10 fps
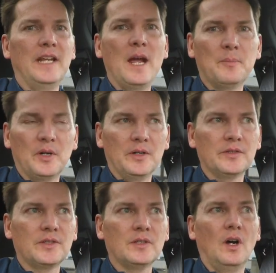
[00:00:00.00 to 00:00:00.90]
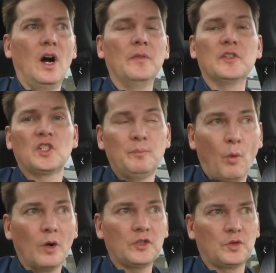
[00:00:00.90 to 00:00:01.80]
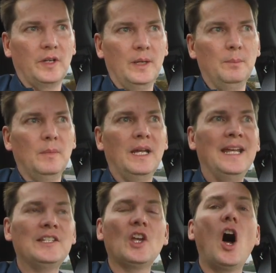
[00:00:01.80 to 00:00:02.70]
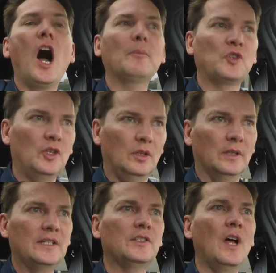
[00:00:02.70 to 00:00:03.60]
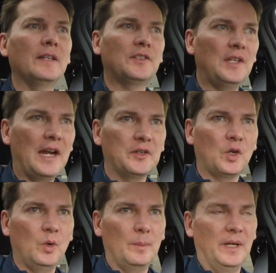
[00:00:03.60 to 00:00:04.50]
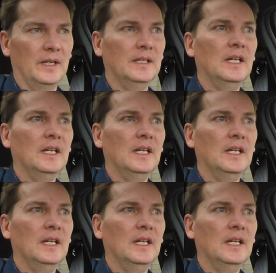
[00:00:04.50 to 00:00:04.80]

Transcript: dampers on the sport trim, it's optional. It's not standard equipment.